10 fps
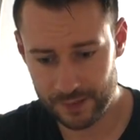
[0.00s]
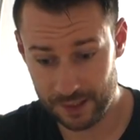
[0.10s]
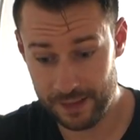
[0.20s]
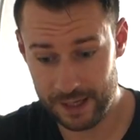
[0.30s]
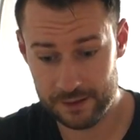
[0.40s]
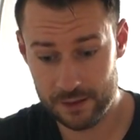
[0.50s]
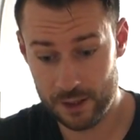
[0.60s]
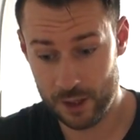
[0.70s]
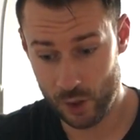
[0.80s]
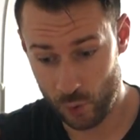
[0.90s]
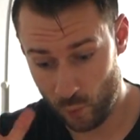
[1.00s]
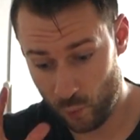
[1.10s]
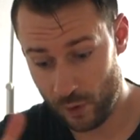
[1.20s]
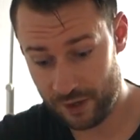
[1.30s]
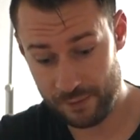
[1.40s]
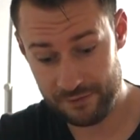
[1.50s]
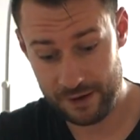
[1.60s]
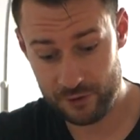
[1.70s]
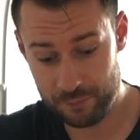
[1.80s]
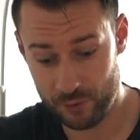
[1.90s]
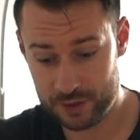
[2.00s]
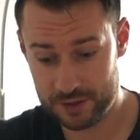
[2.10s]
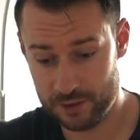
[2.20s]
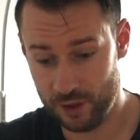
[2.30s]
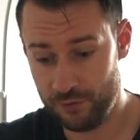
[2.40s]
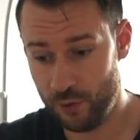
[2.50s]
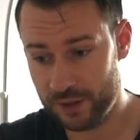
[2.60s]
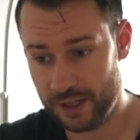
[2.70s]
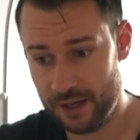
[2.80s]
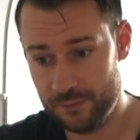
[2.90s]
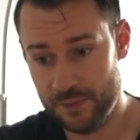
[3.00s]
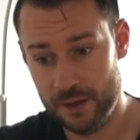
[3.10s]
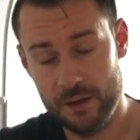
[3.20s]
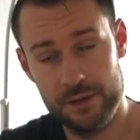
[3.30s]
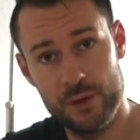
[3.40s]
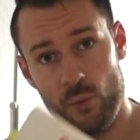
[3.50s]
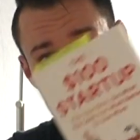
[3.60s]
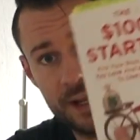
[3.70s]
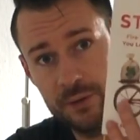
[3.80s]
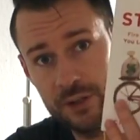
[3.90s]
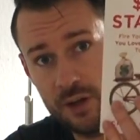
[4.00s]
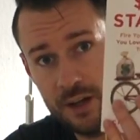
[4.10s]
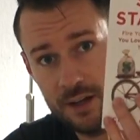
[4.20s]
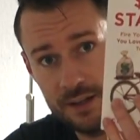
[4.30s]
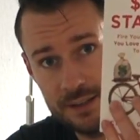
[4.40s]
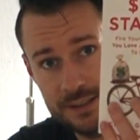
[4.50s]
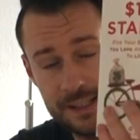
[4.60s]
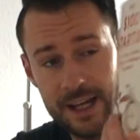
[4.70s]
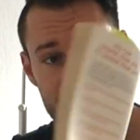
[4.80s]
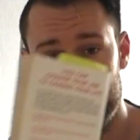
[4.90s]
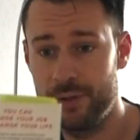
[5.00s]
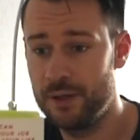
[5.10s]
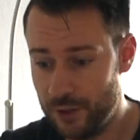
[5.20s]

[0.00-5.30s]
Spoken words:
Then, one of my favorite books of all time, The $100 Startup.